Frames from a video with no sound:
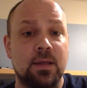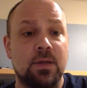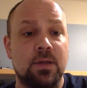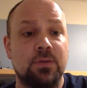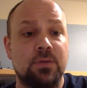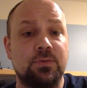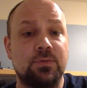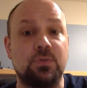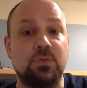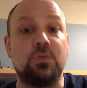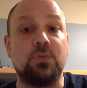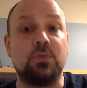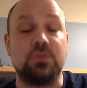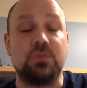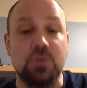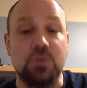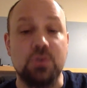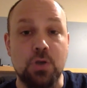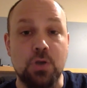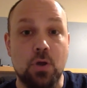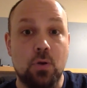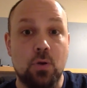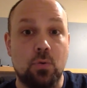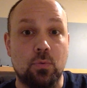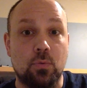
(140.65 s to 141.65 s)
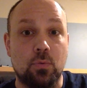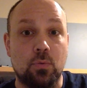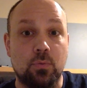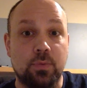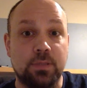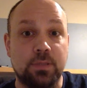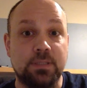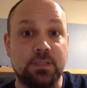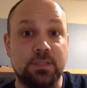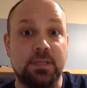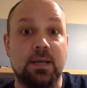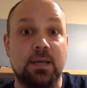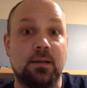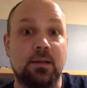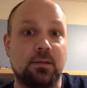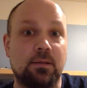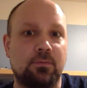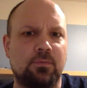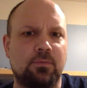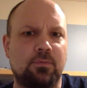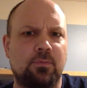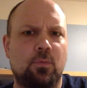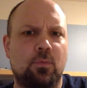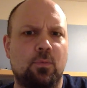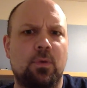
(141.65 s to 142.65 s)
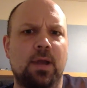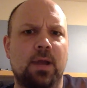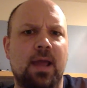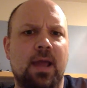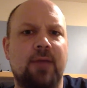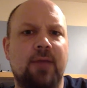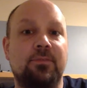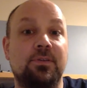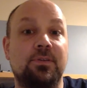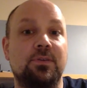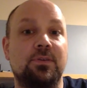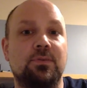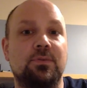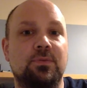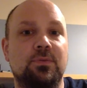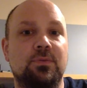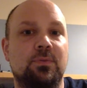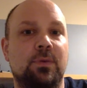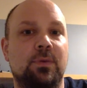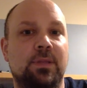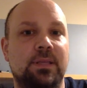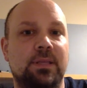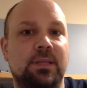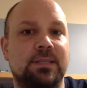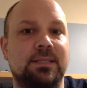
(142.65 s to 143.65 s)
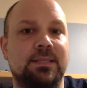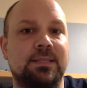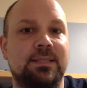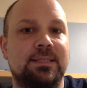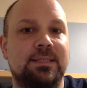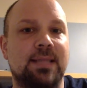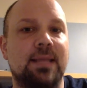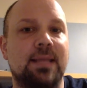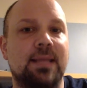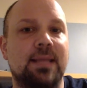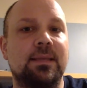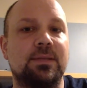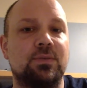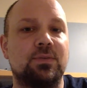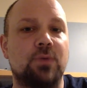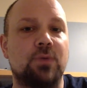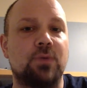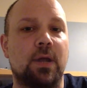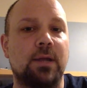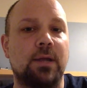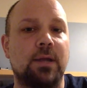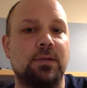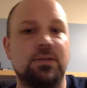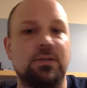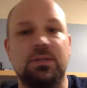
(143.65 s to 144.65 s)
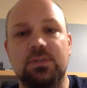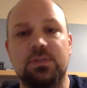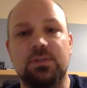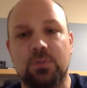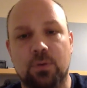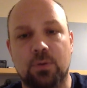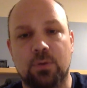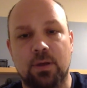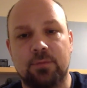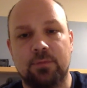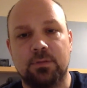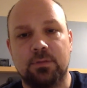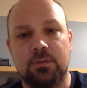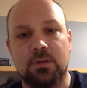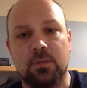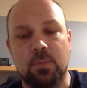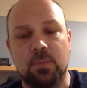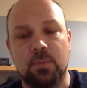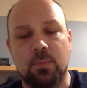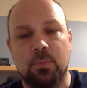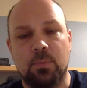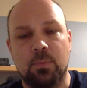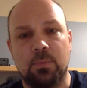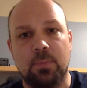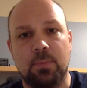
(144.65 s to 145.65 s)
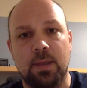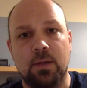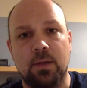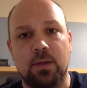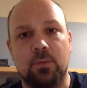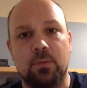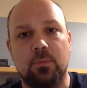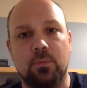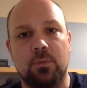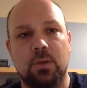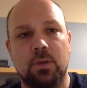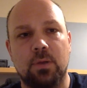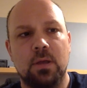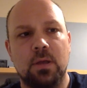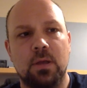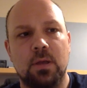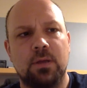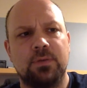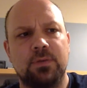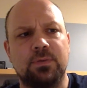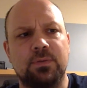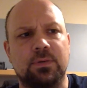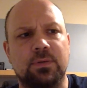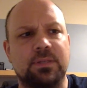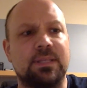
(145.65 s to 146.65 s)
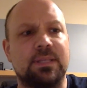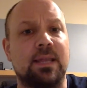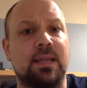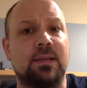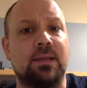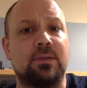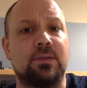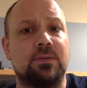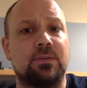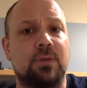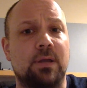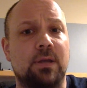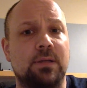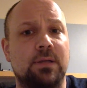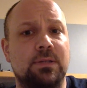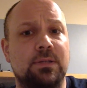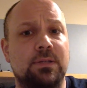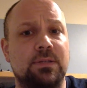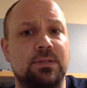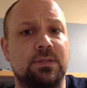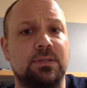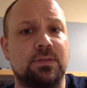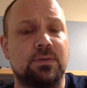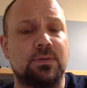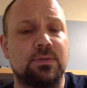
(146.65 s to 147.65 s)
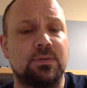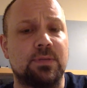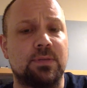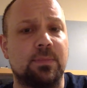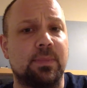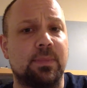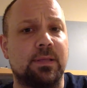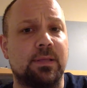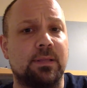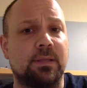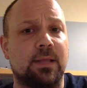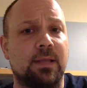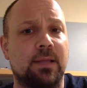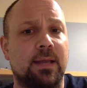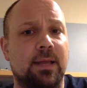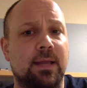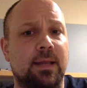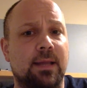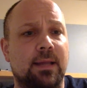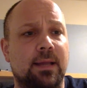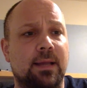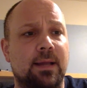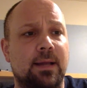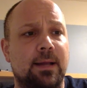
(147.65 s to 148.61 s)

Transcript: students know that to get a level 4, I have to use one of these extending strategies or I have to come up with my own. So extending strategies are something like